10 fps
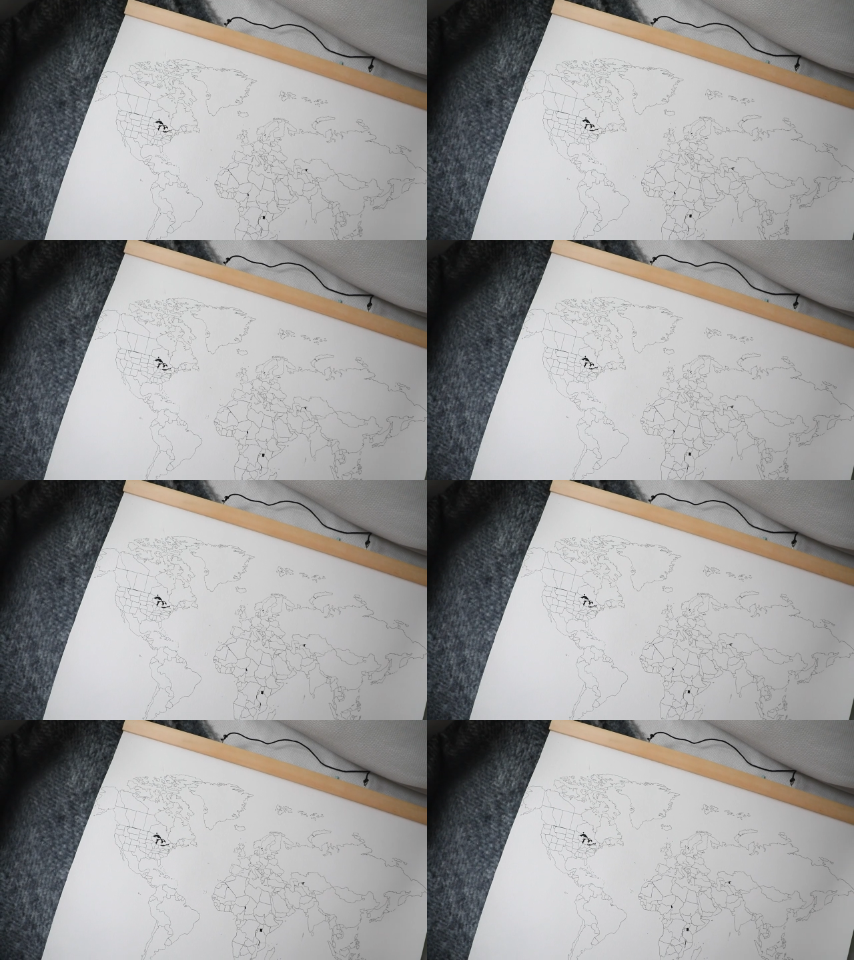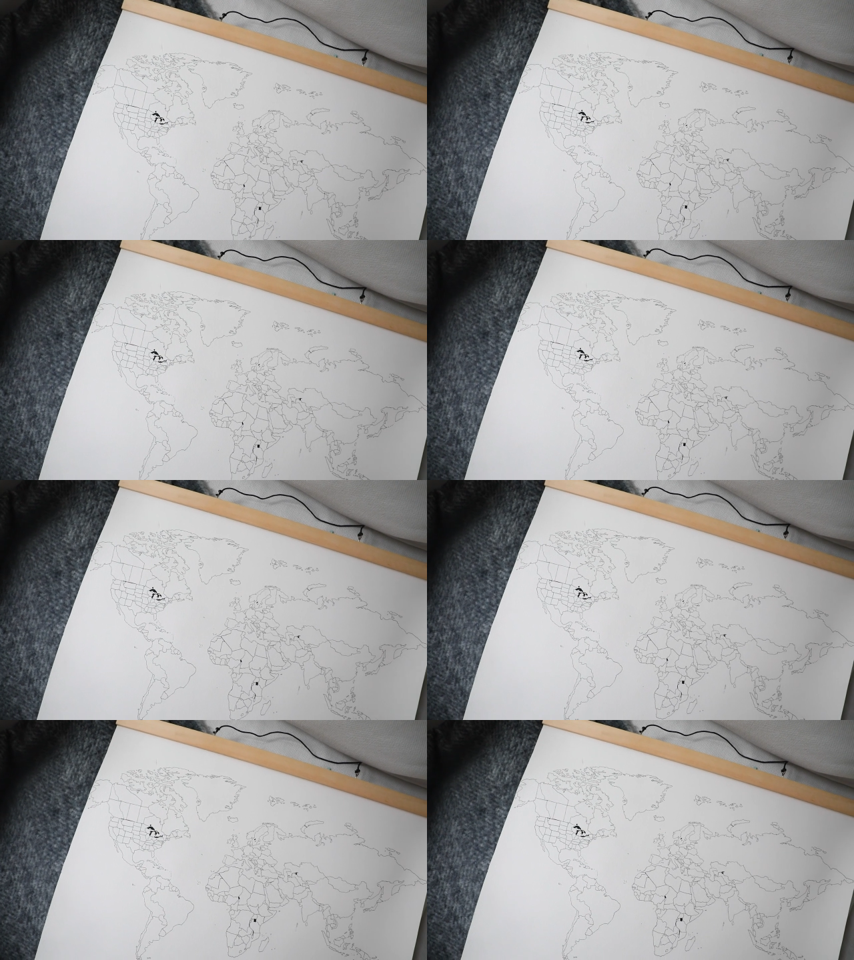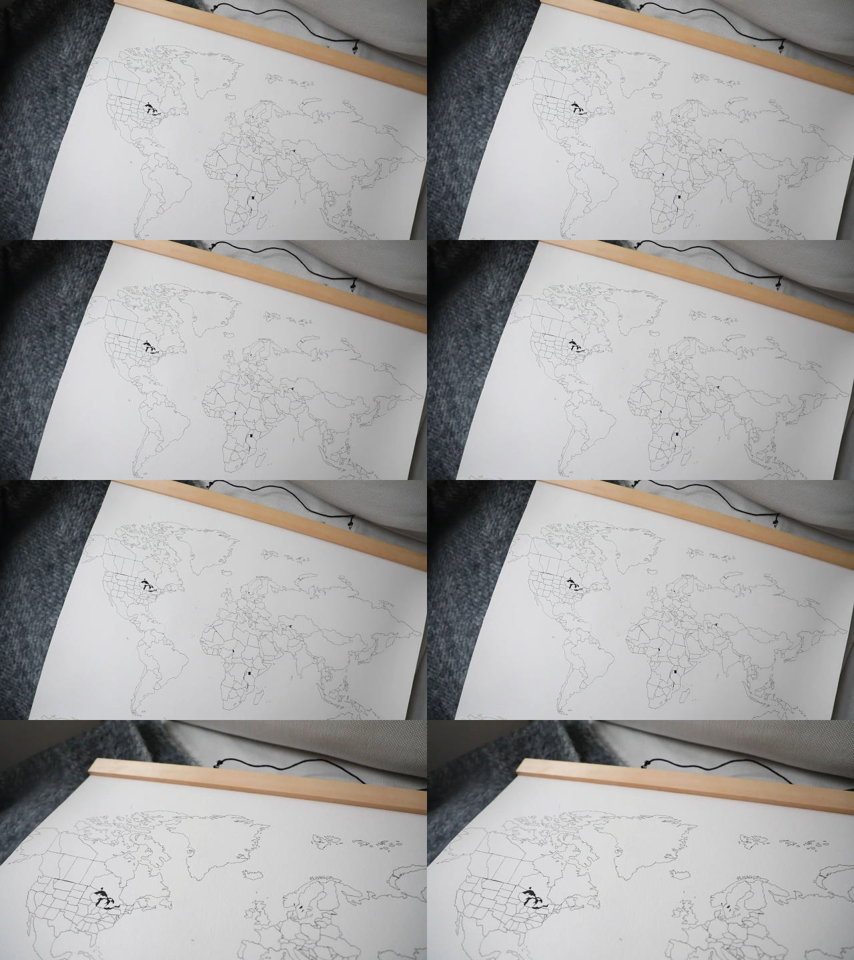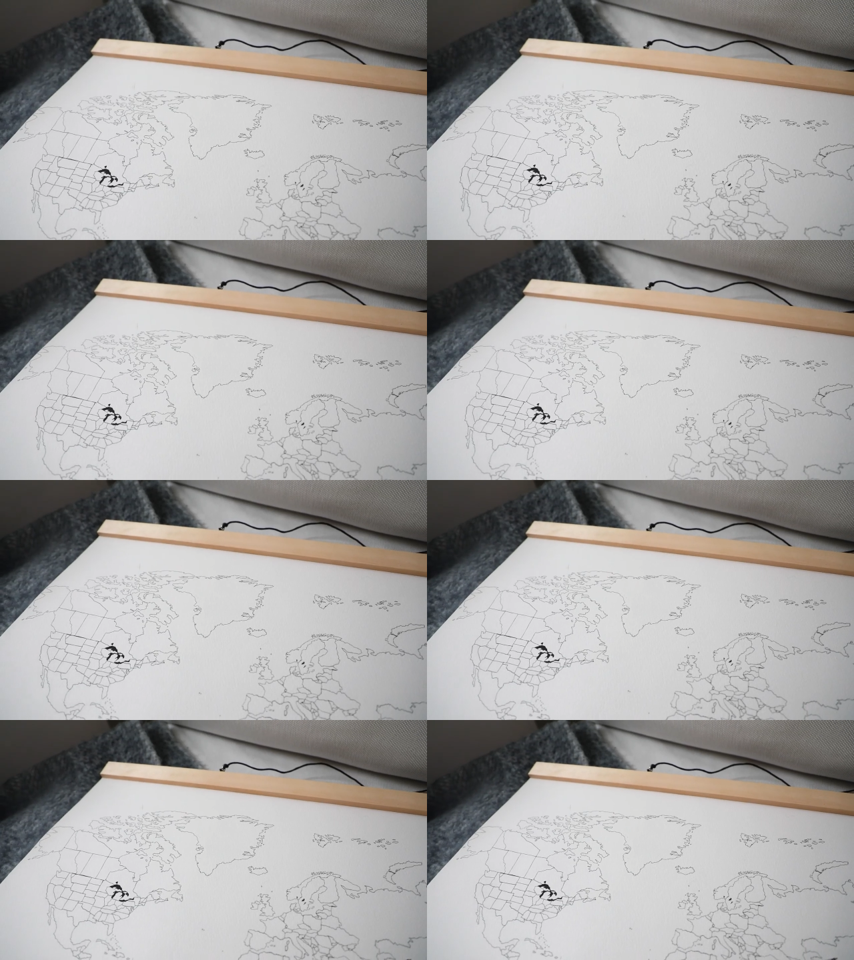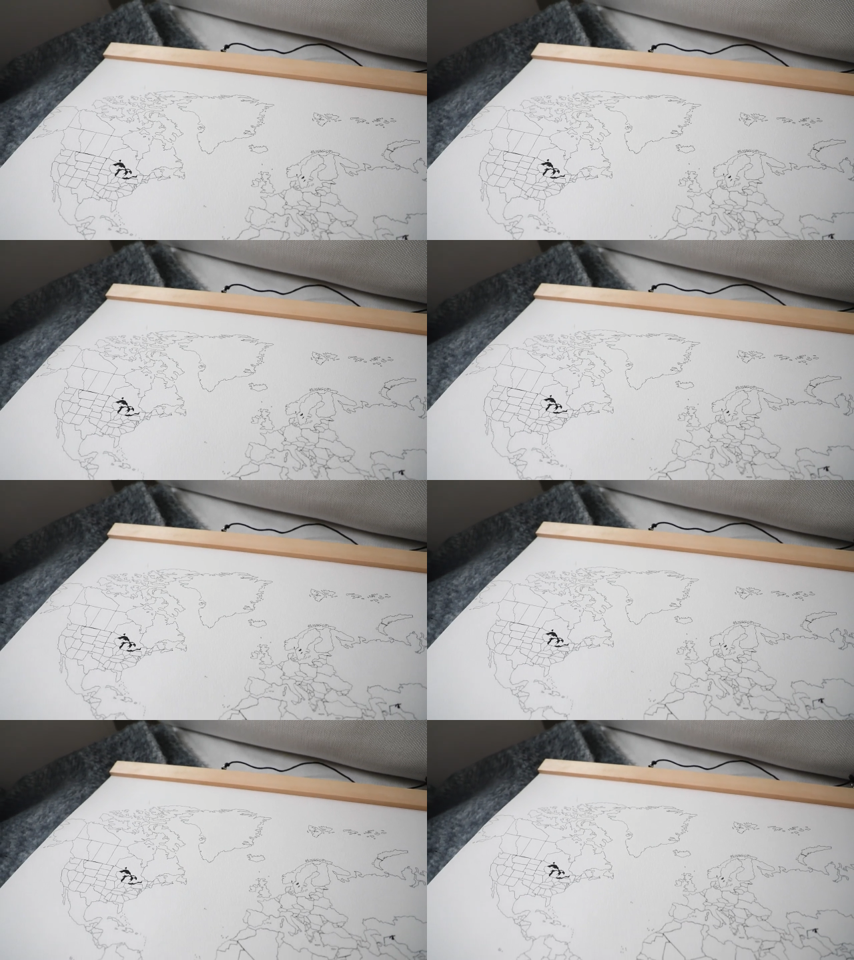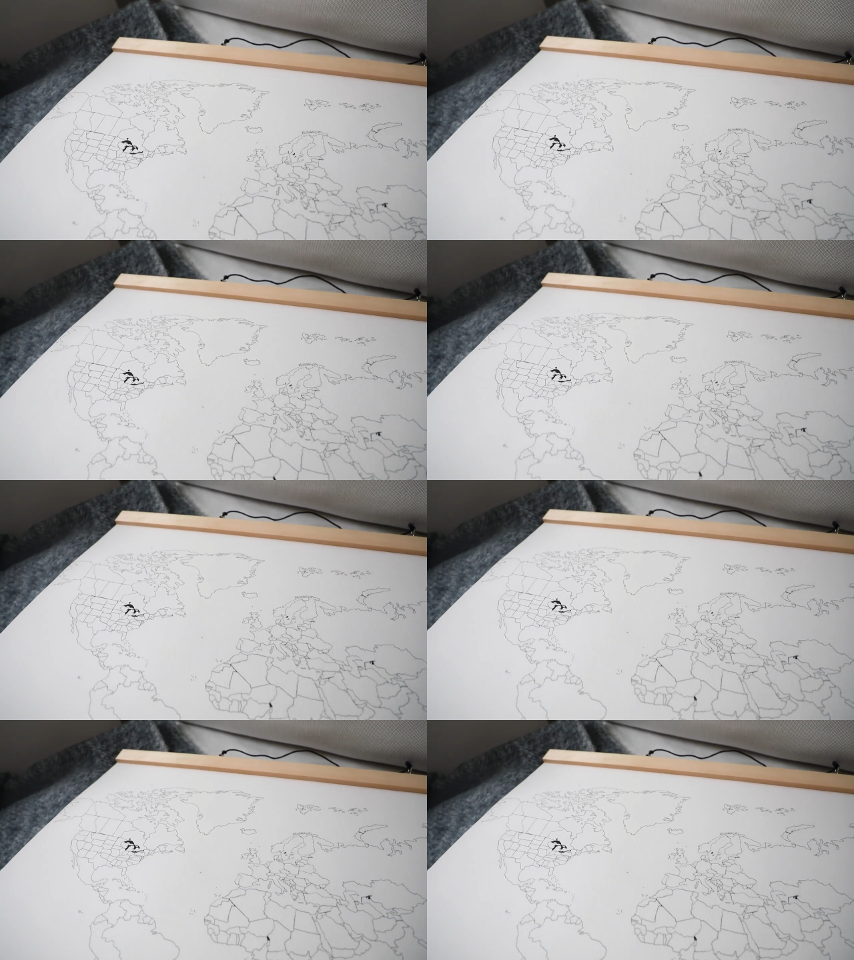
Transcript: (no speaker visible)